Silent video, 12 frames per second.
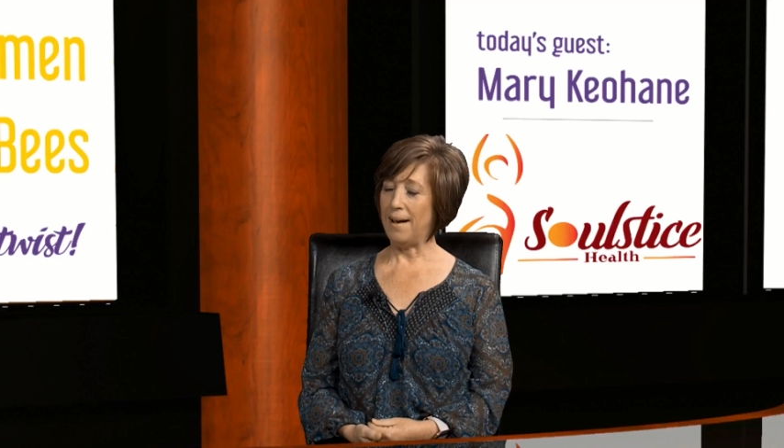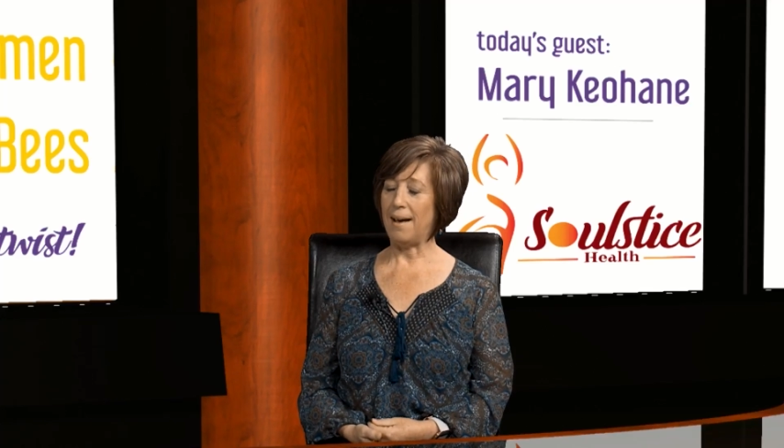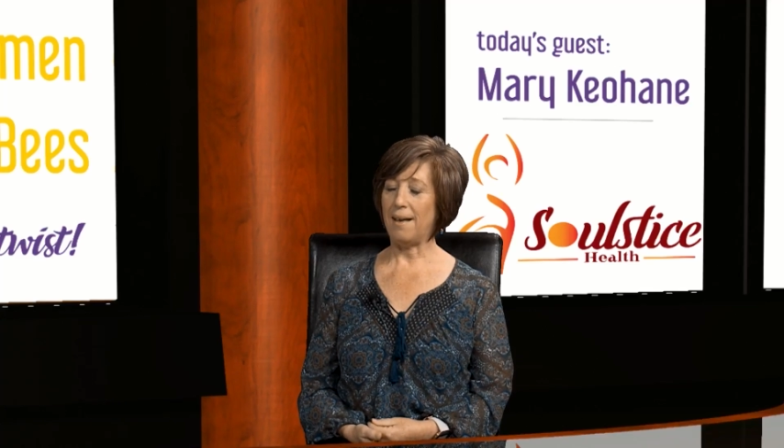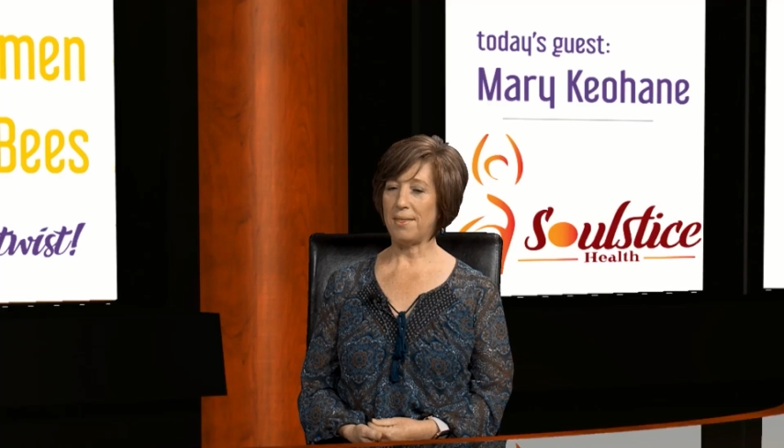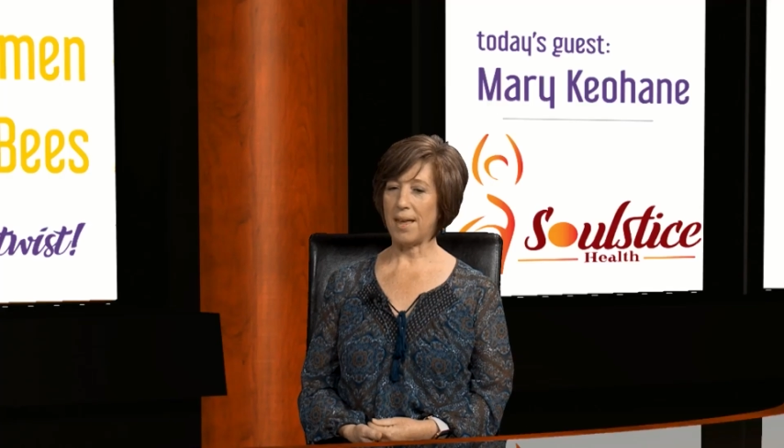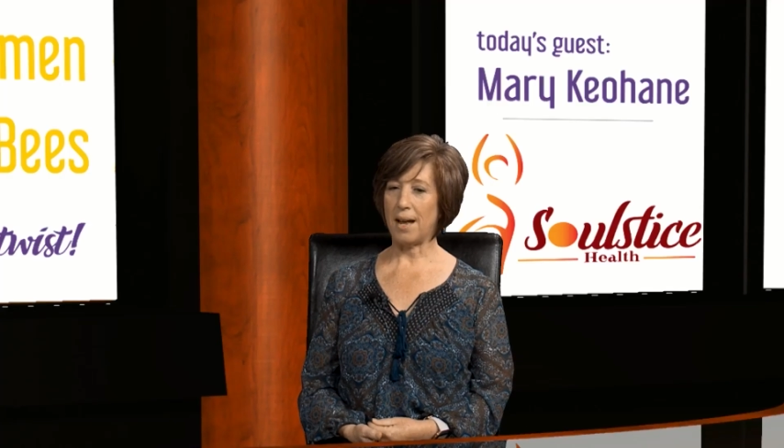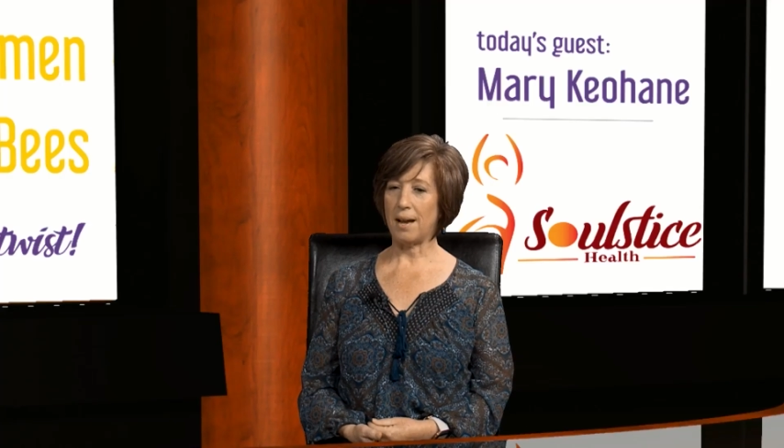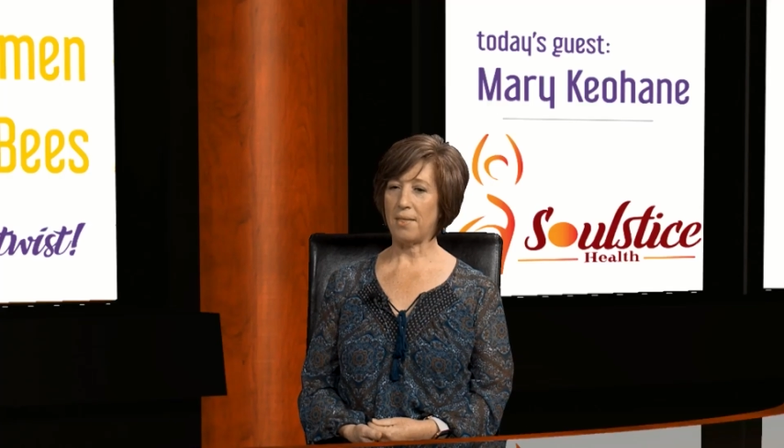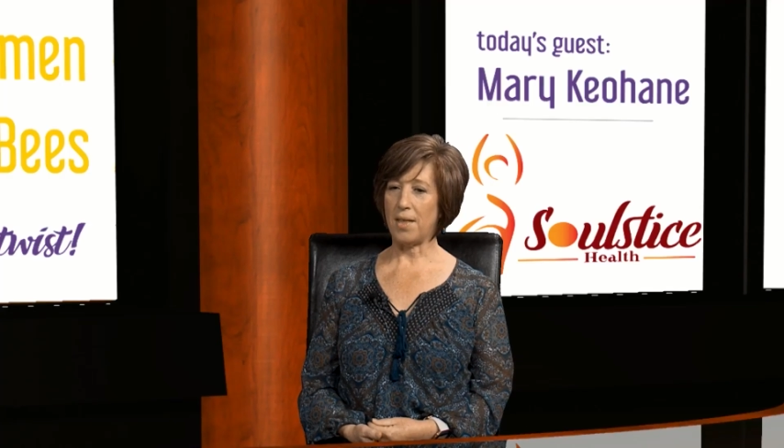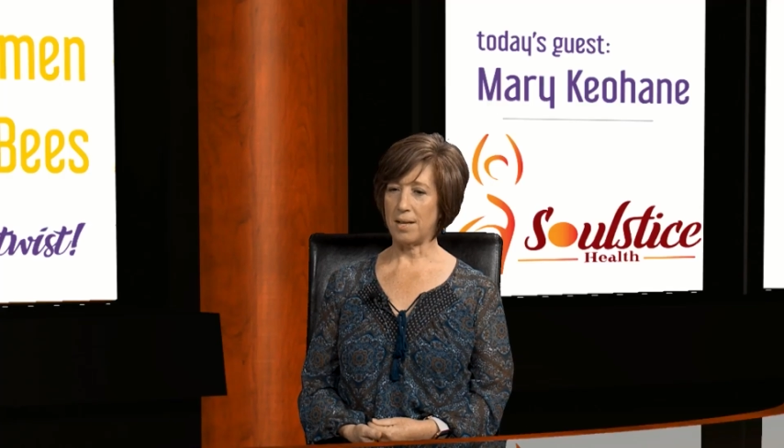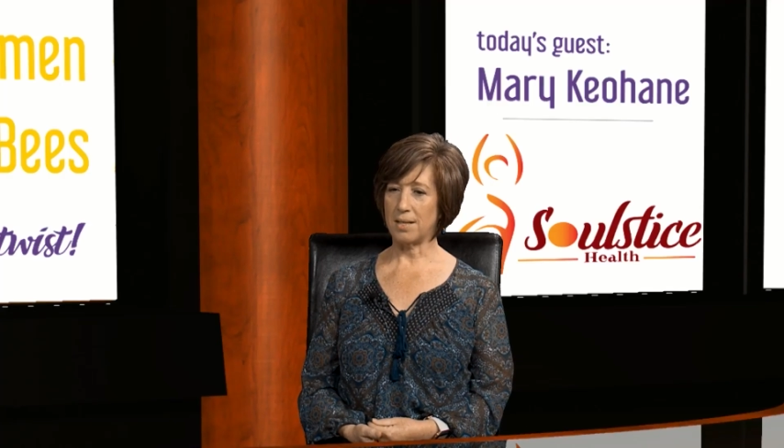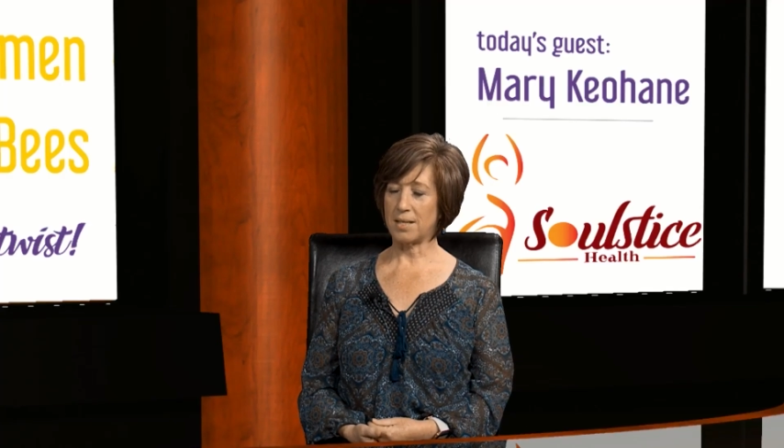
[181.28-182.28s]
that
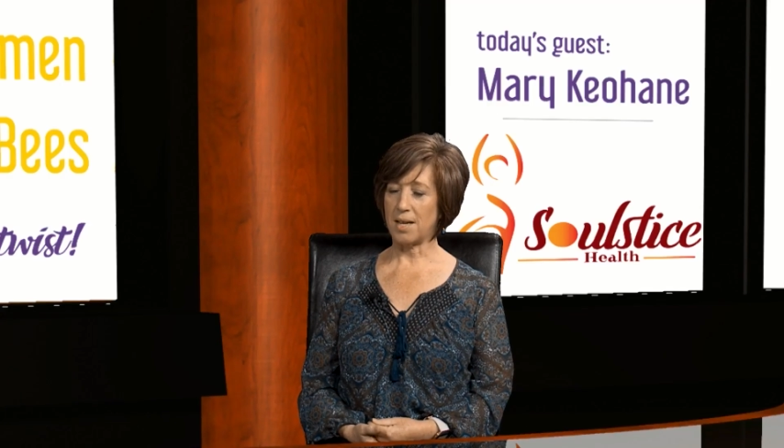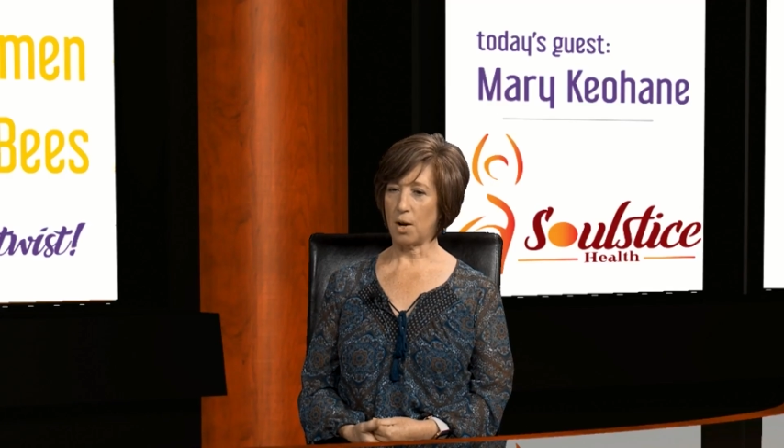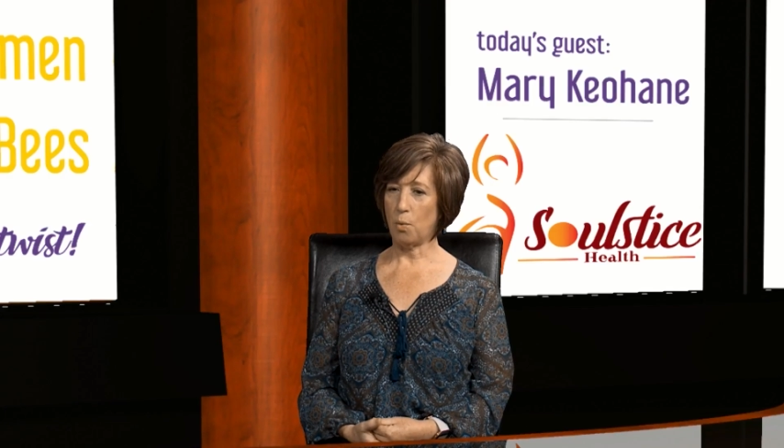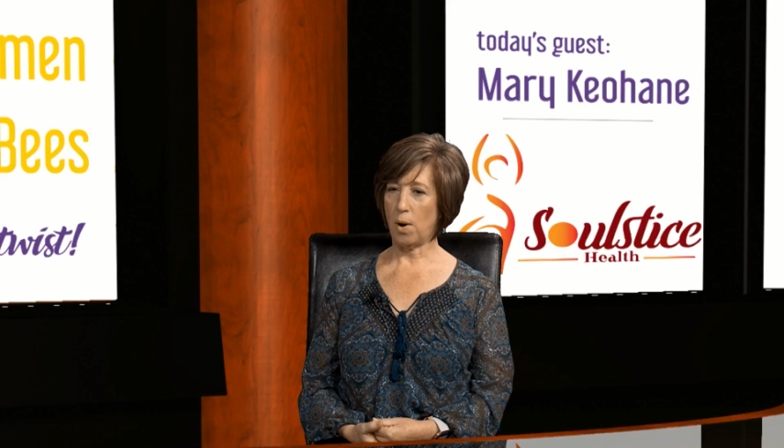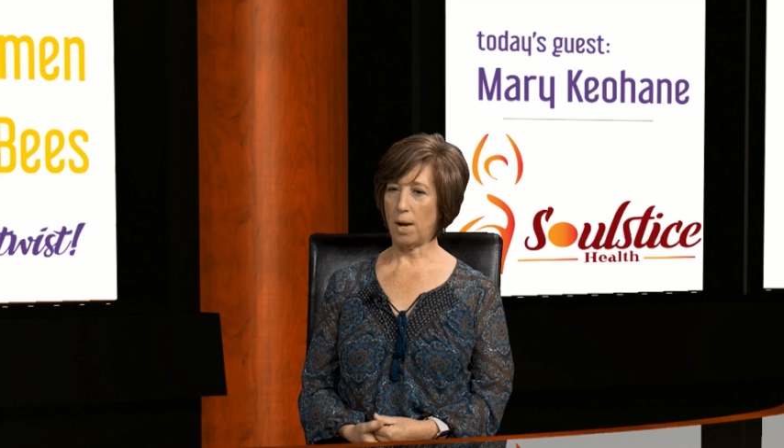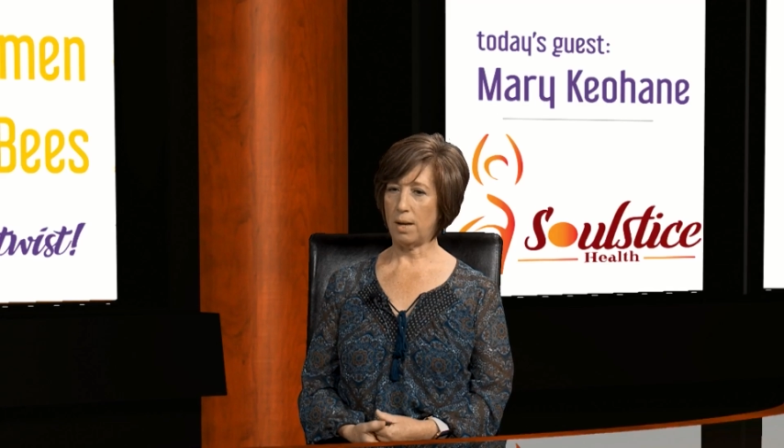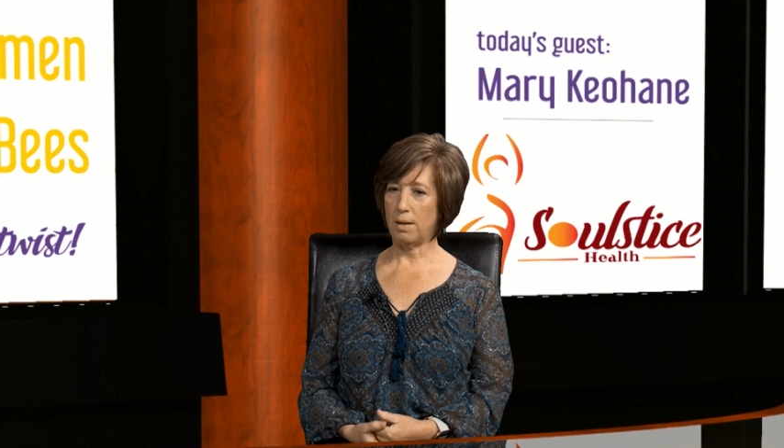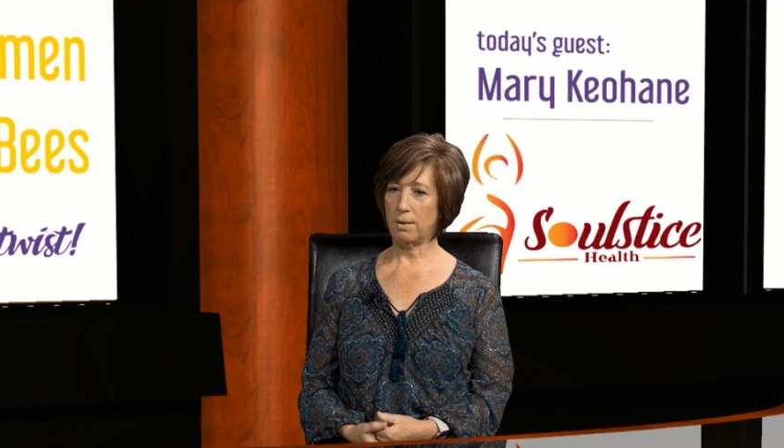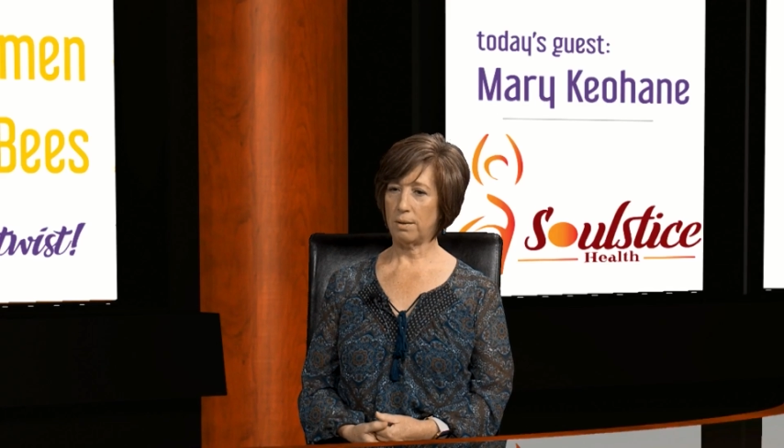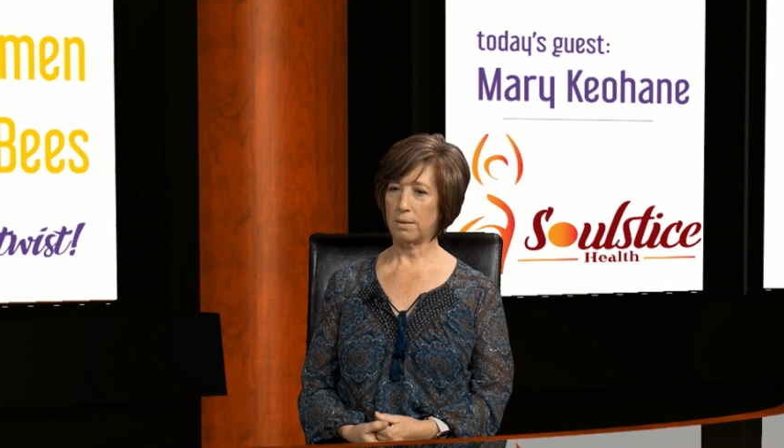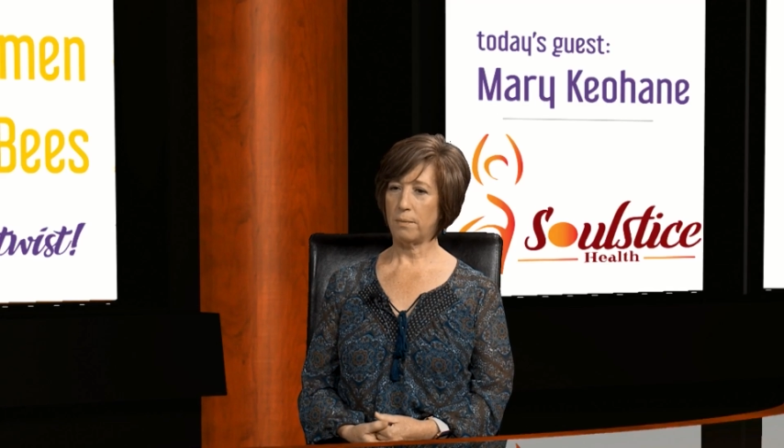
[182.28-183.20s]
then segued